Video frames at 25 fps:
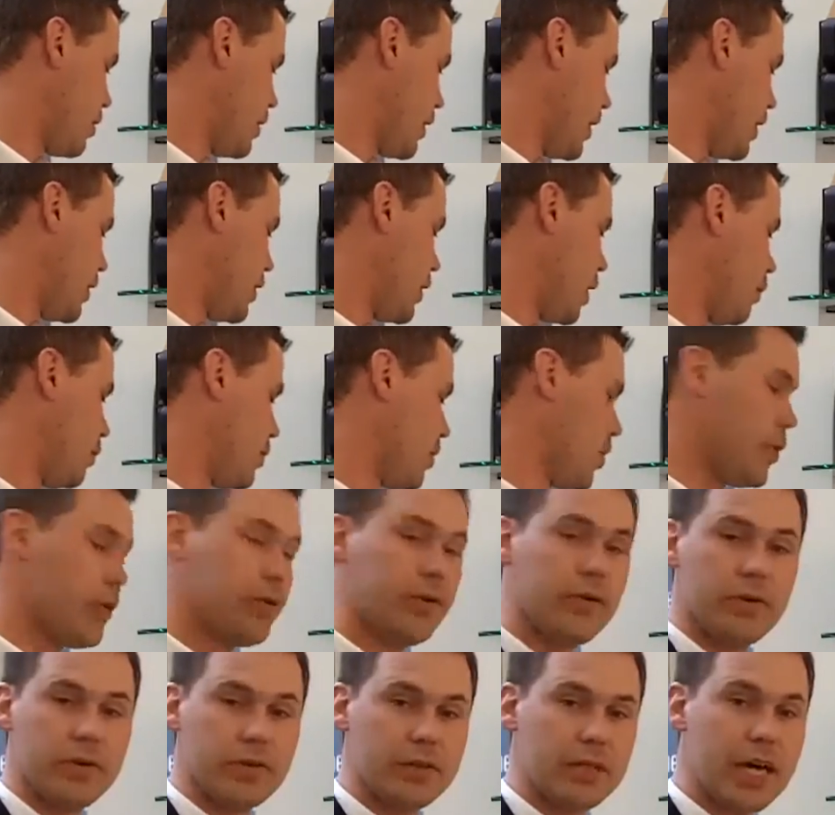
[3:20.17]

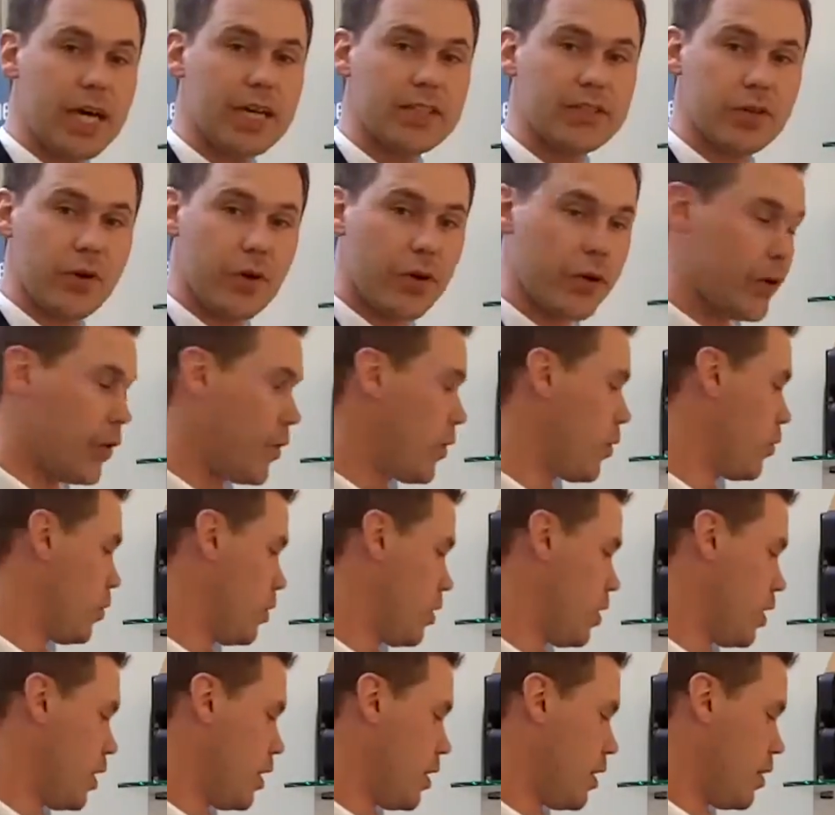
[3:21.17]
EW, DAS Audio,
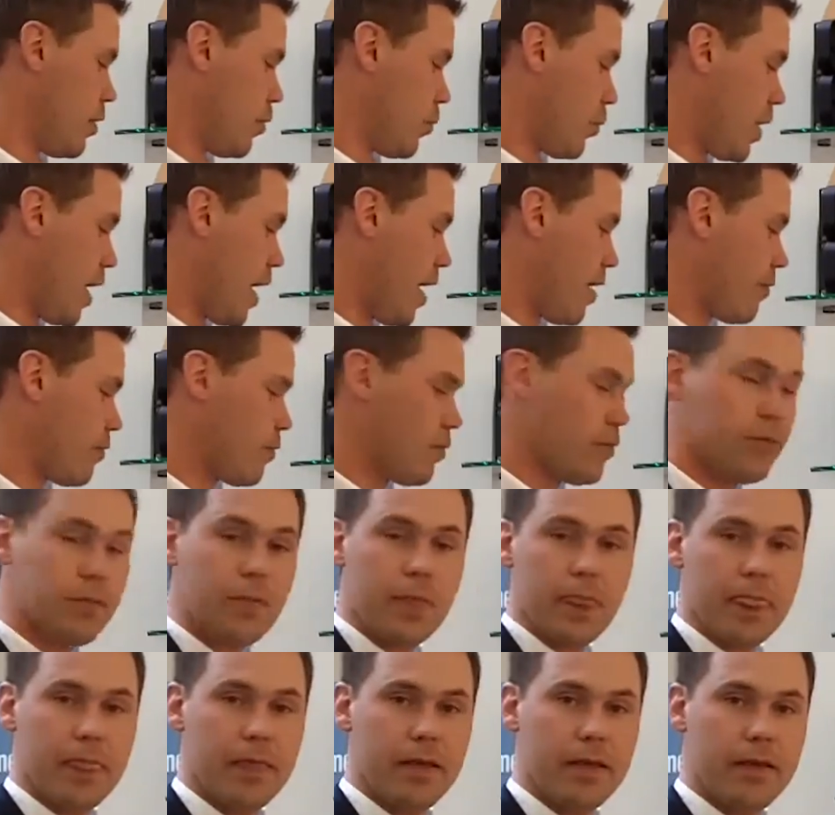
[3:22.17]
we have
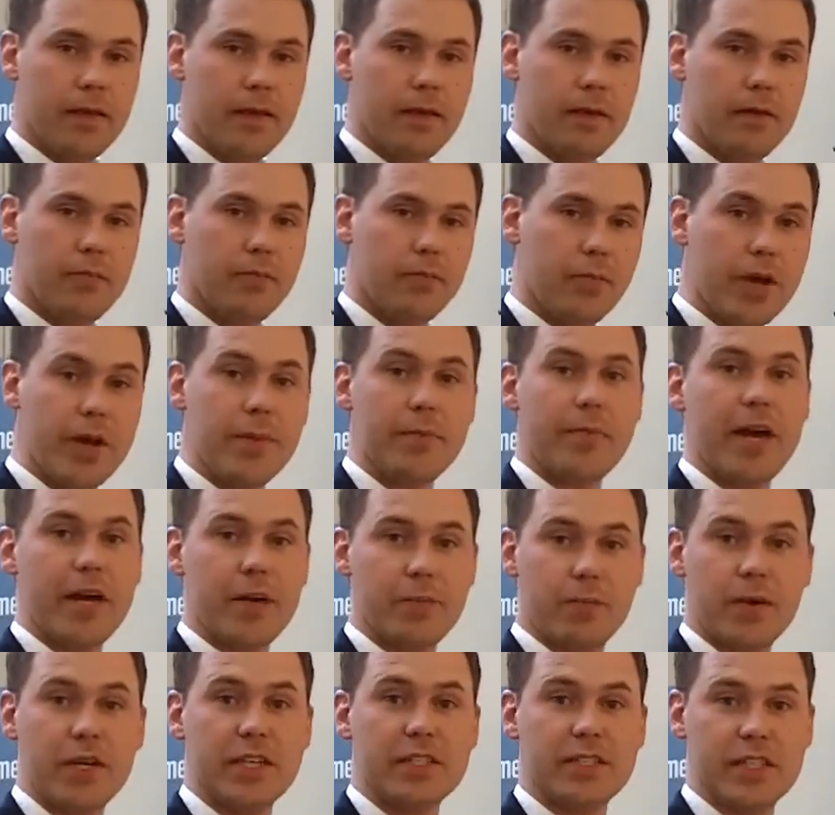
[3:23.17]
pre-made
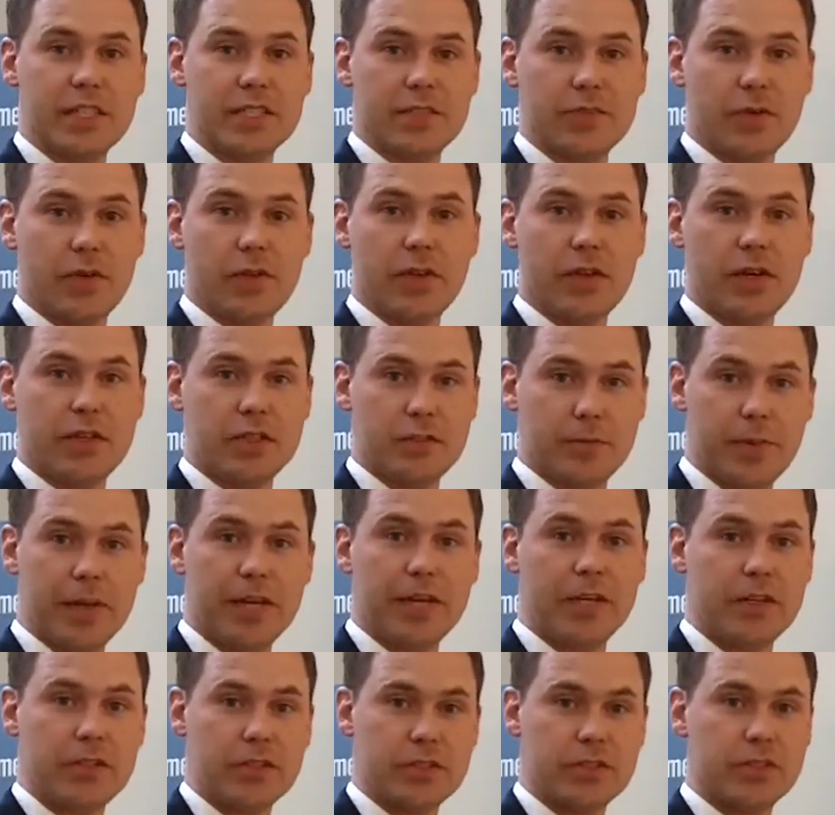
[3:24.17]
presets for the
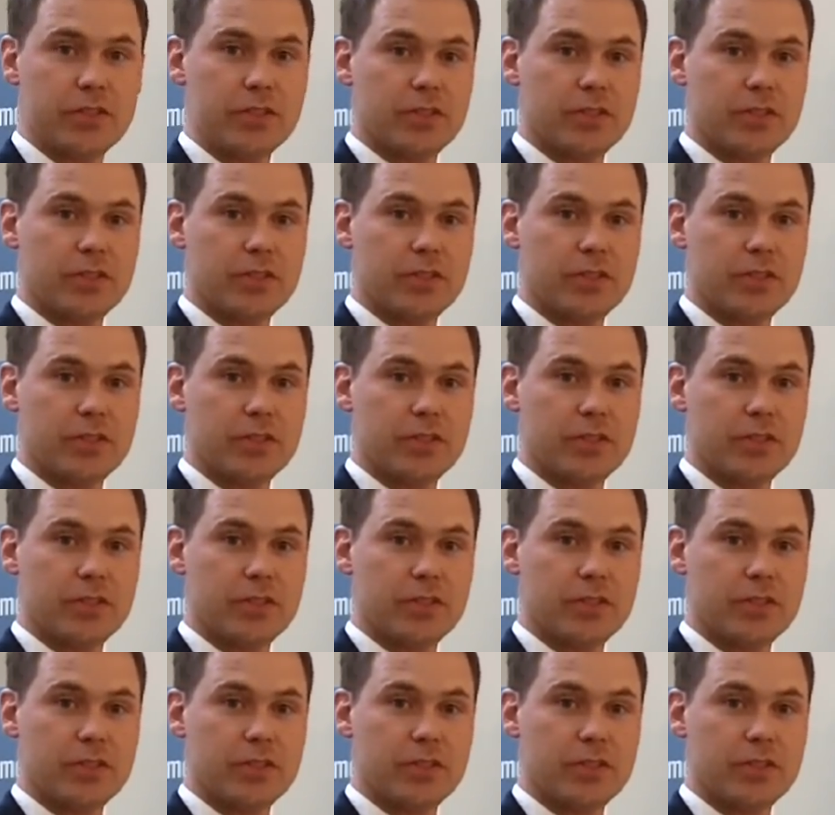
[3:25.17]
speakers.